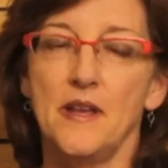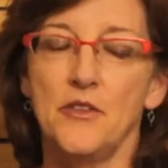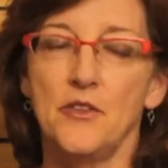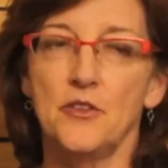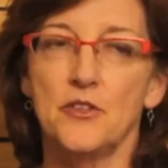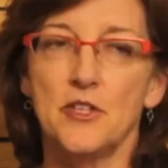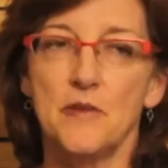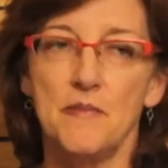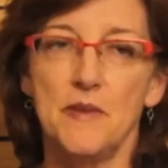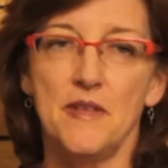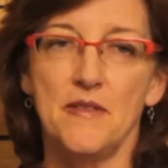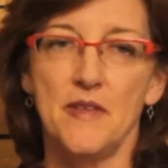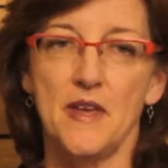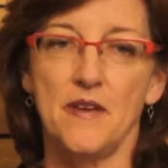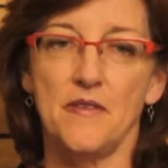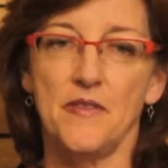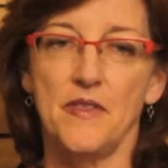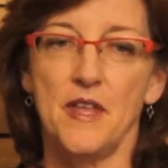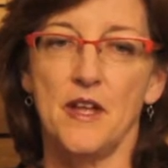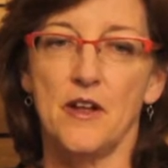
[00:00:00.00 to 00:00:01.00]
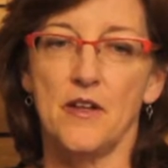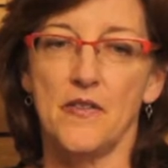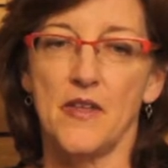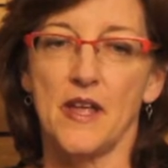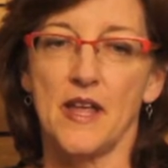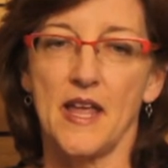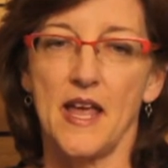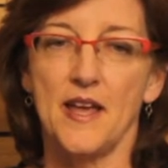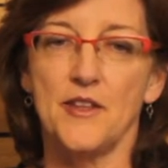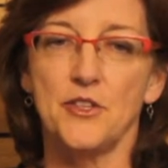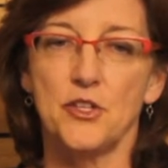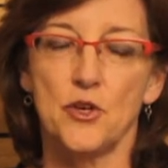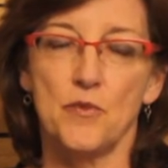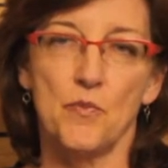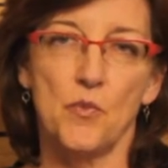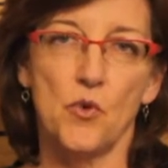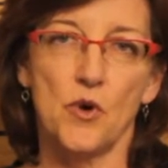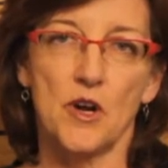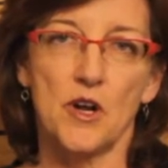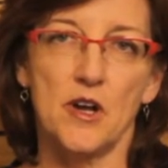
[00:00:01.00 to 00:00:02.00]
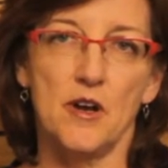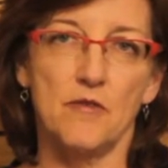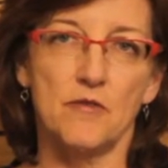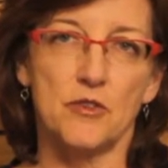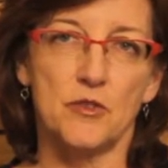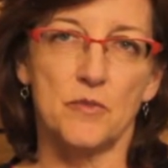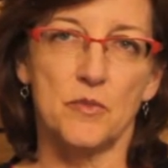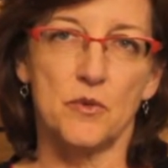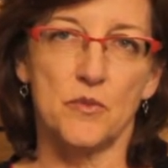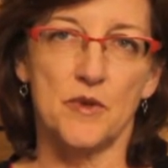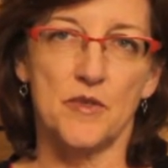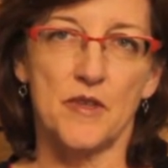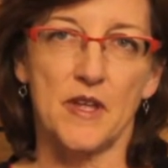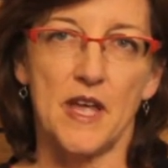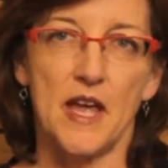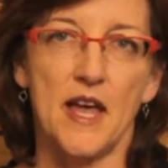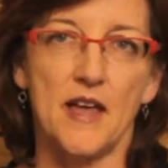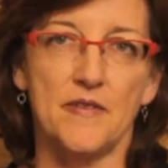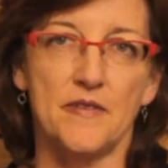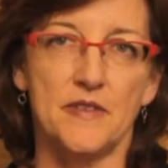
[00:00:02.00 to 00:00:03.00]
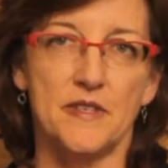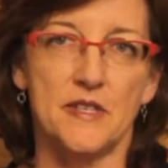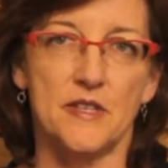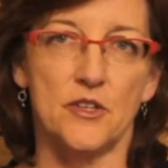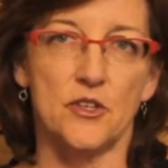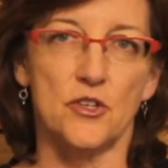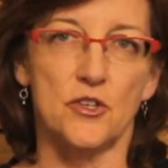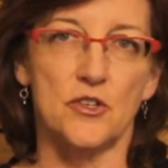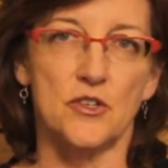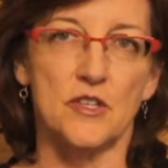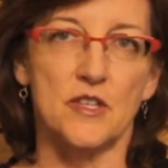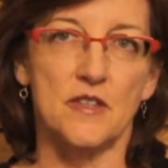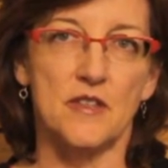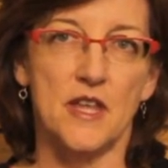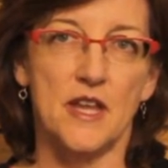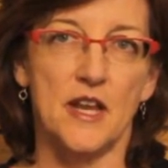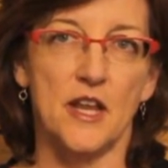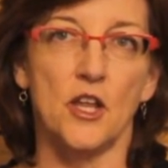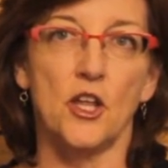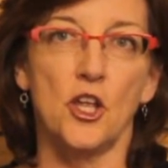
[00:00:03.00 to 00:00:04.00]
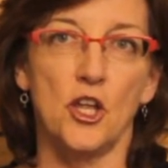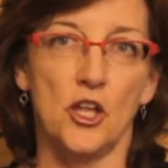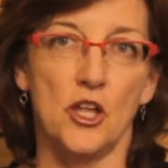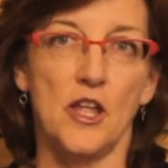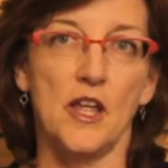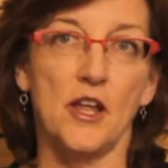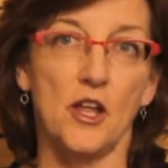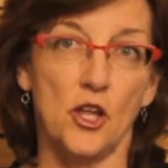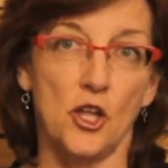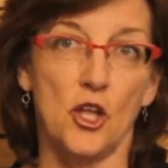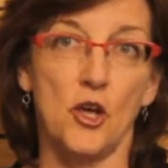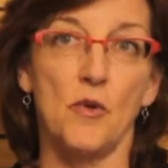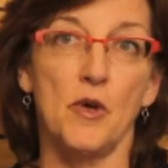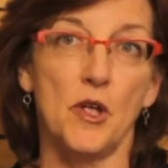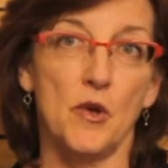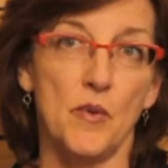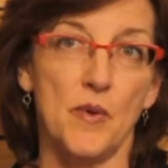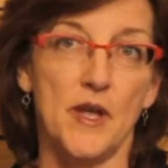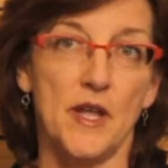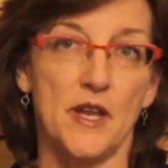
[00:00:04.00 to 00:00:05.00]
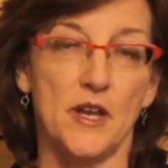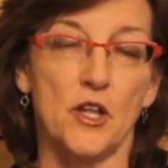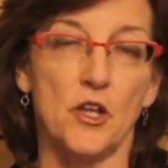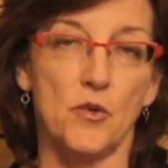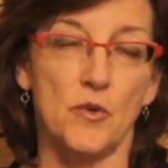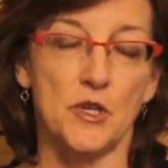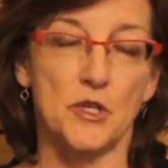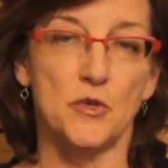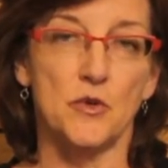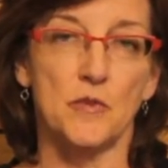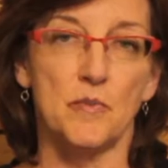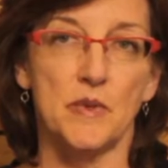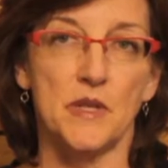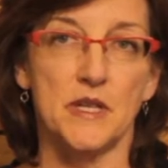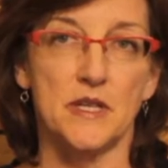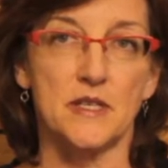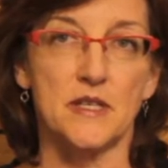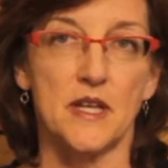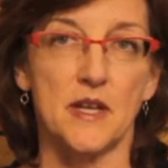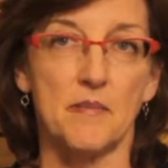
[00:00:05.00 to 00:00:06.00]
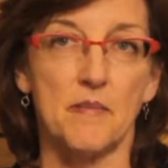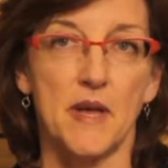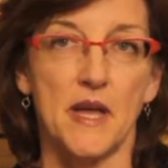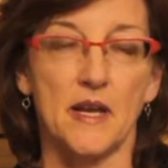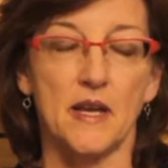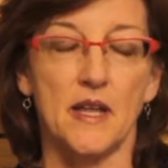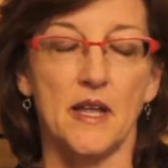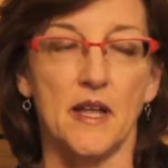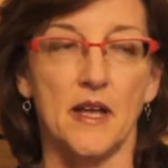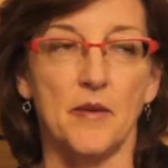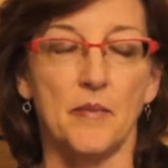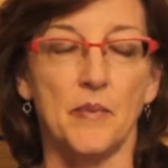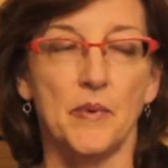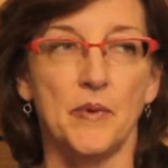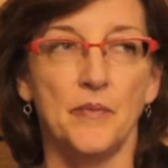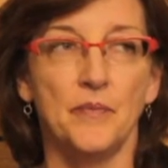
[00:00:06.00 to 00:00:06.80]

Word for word: There's a myth out there that cats are more comfortable with cat sitters than it, it going away, going to a place like pet camp.